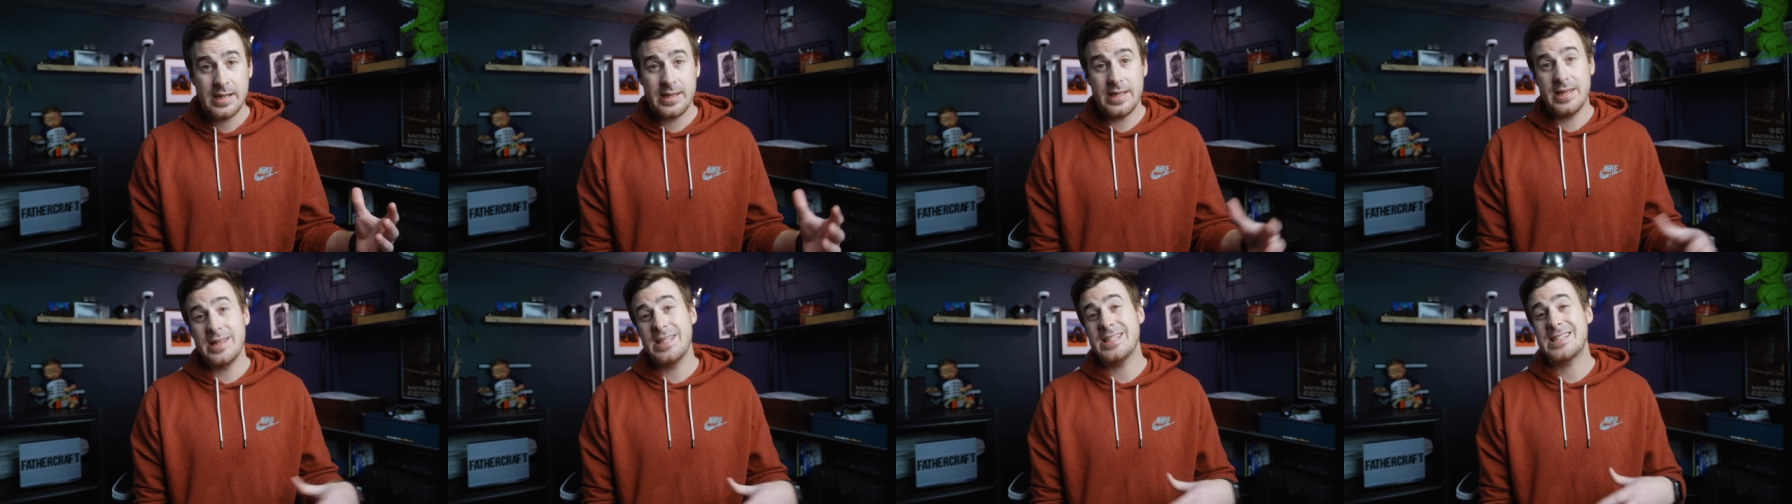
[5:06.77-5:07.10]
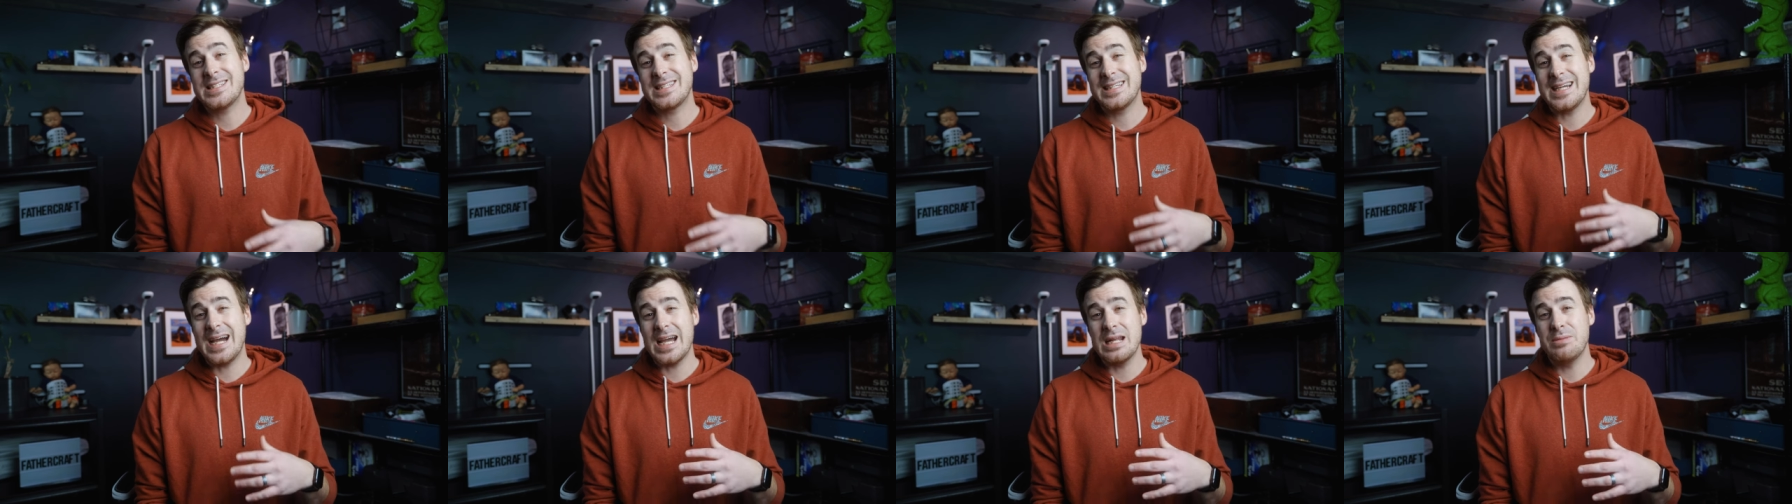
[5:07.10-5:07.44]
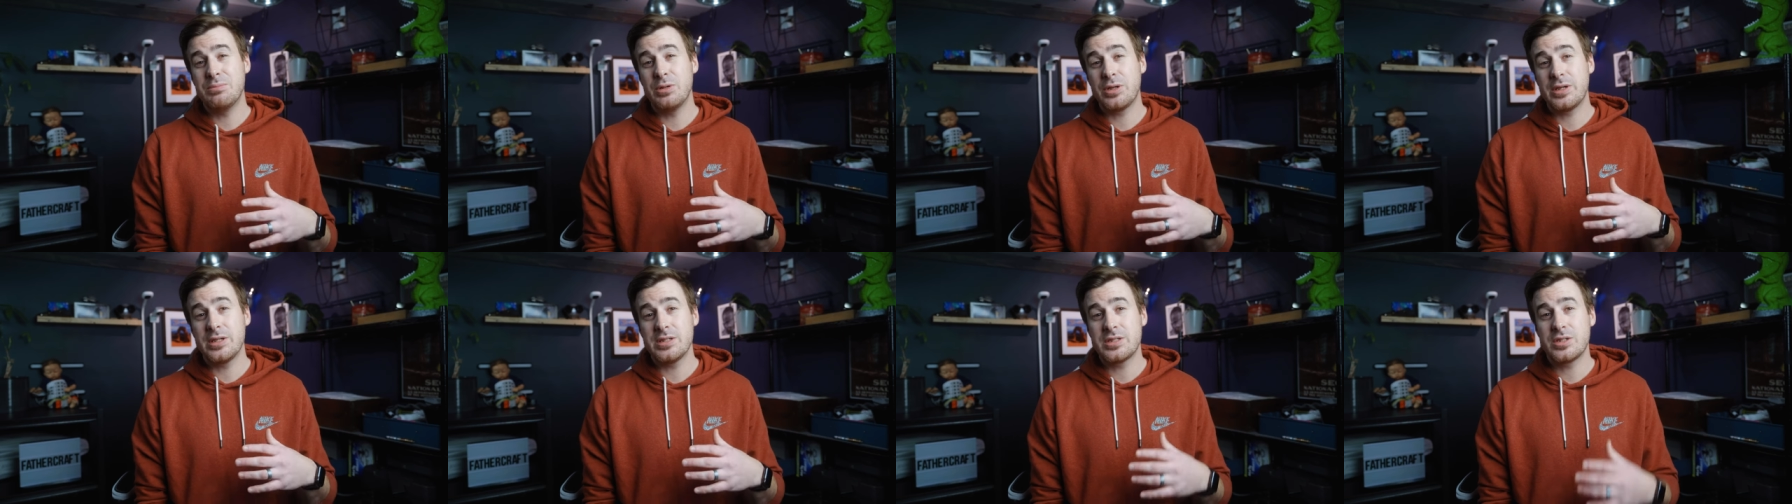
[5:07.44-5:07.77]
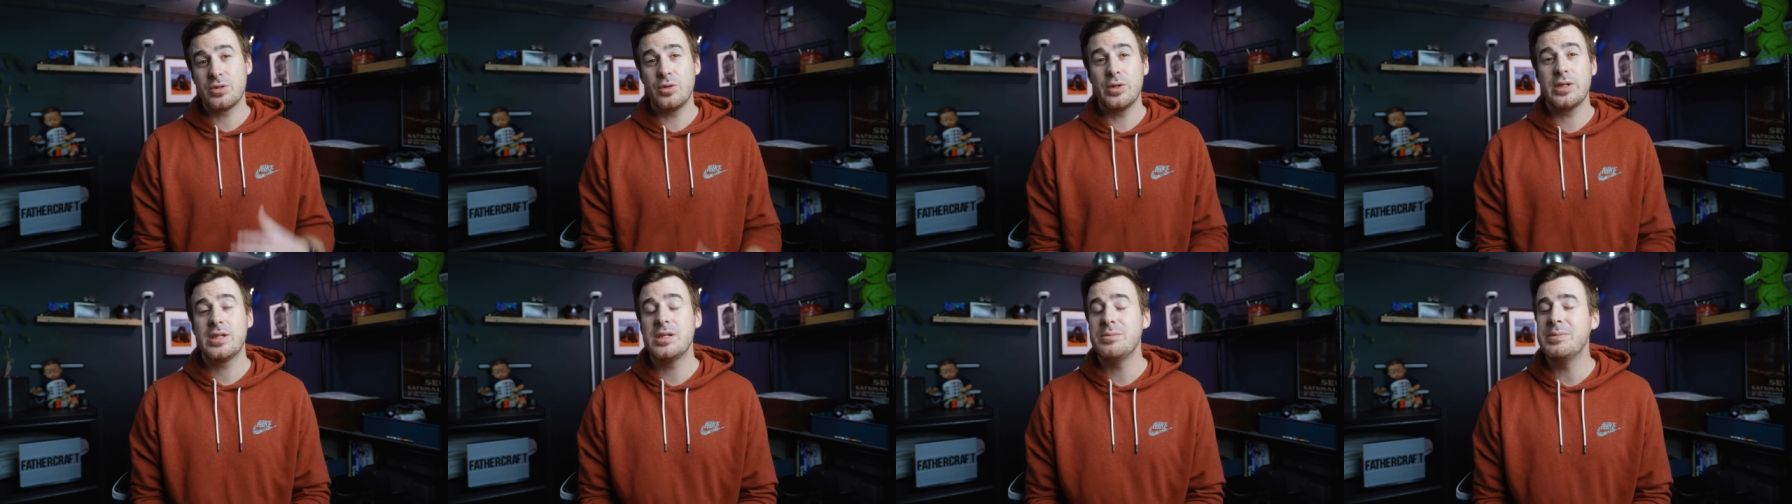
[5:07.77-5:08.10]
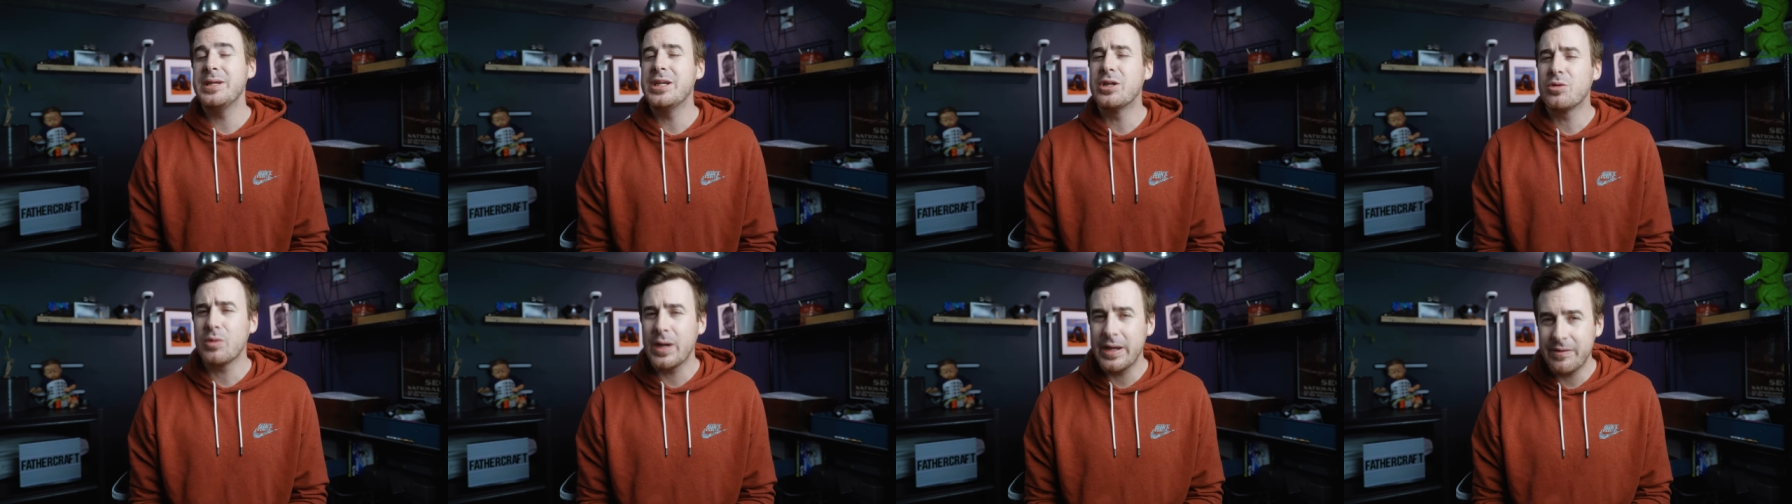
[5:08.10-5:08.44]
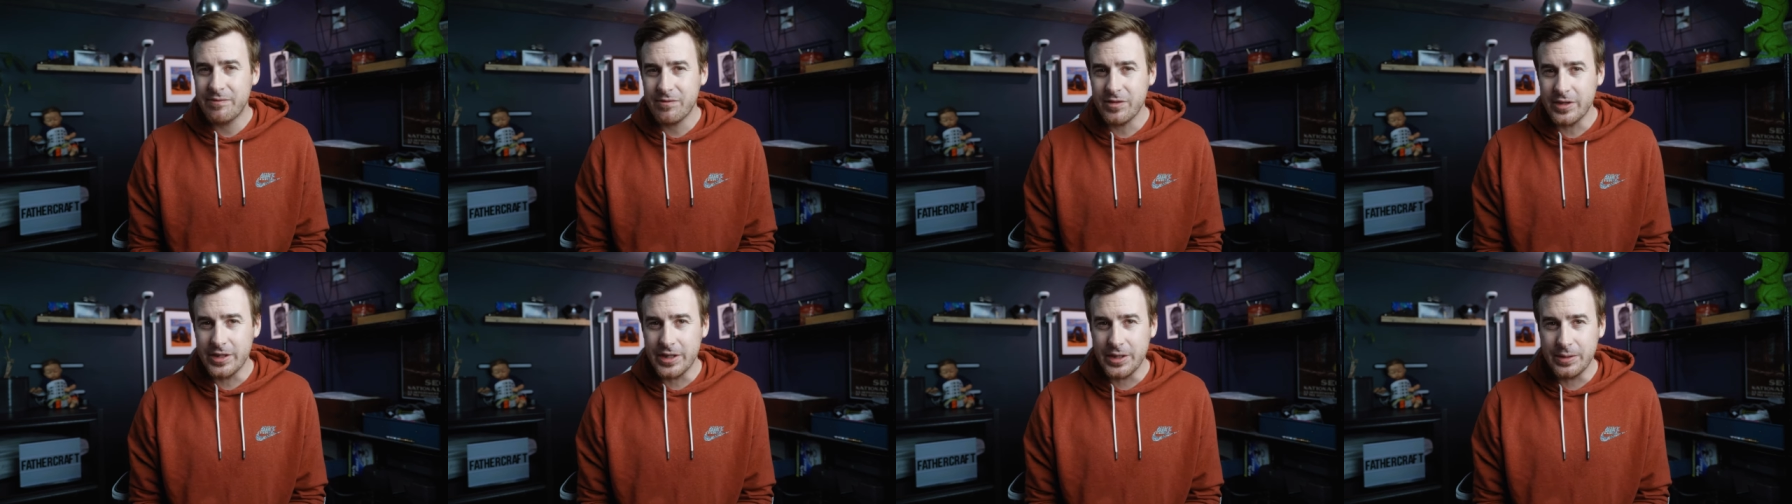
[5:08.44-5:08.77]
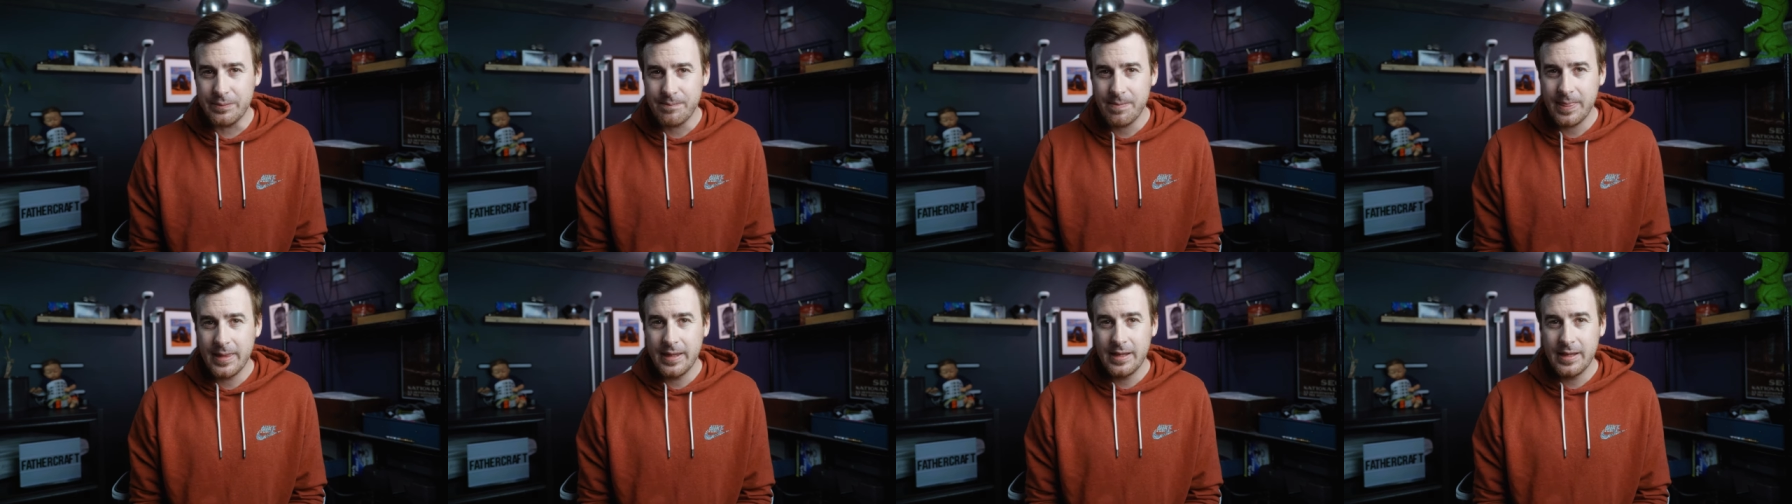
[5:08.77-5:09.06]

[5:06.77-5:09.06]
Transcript: then this guidebook is going to be great for you.